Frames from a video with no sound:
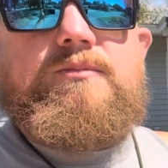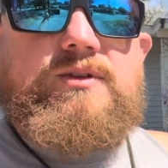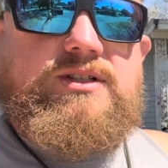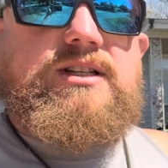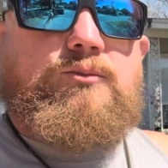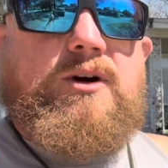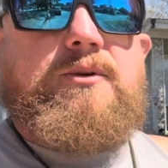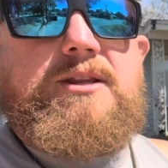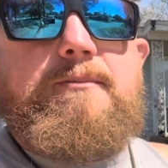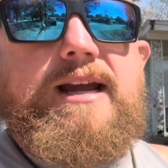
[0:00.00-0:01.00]
somewhat
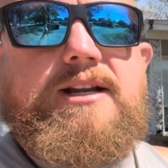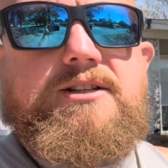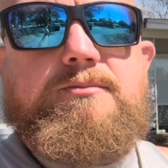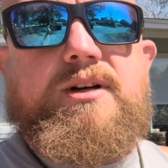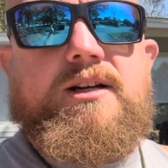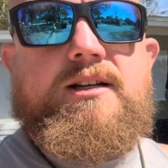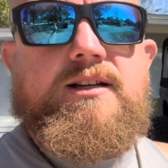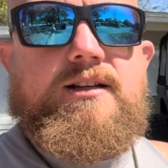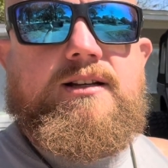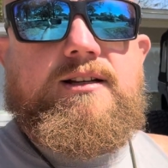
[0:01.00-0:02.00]
with the maintenance, but
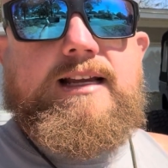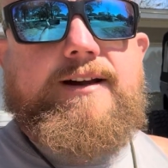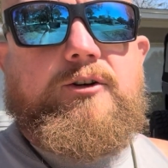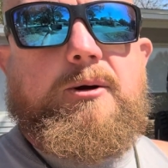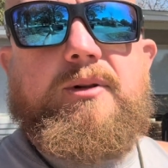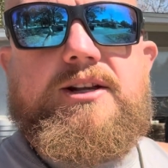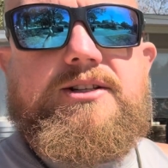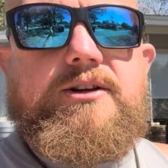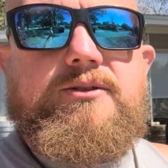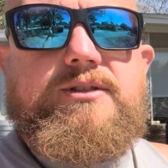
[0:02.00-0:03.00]
having to replace
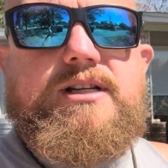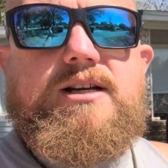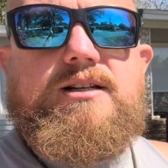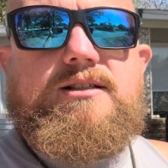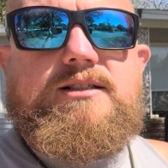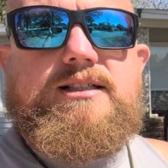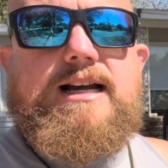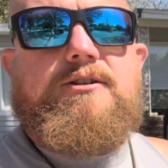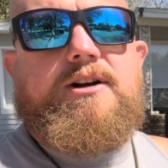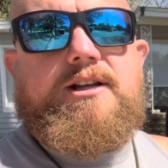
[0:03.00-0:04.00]
those
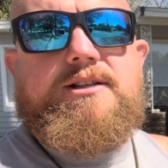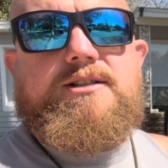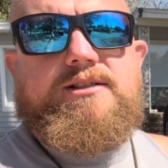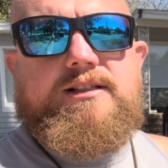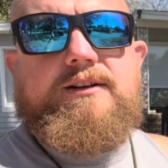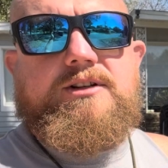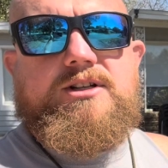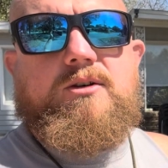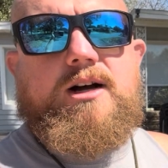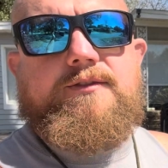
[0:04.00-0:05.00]
tie rod ends every
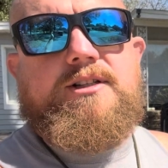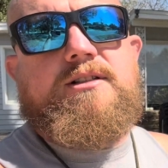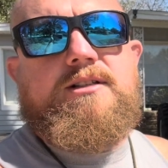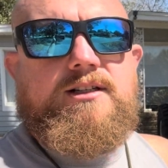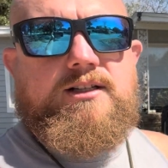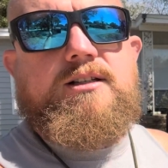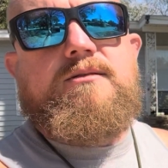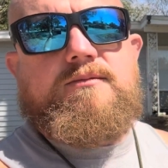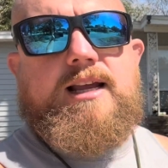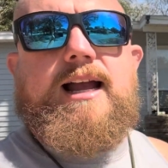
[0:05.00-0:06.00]
so often
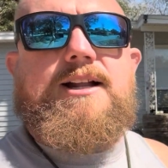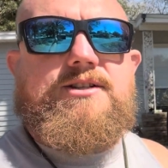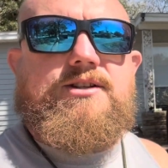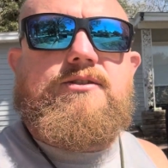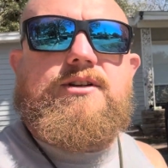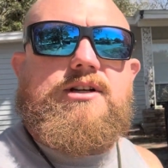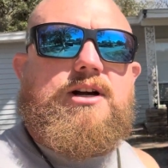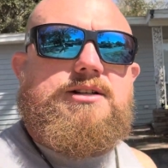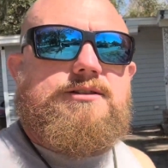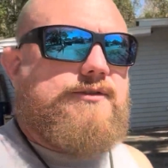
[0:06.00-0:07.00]
adds to the
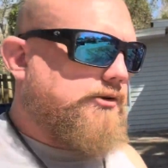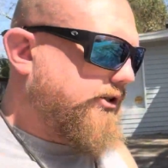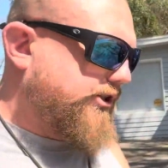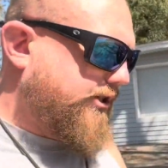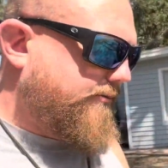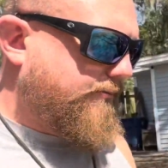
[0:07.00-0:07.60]
cost of ownership.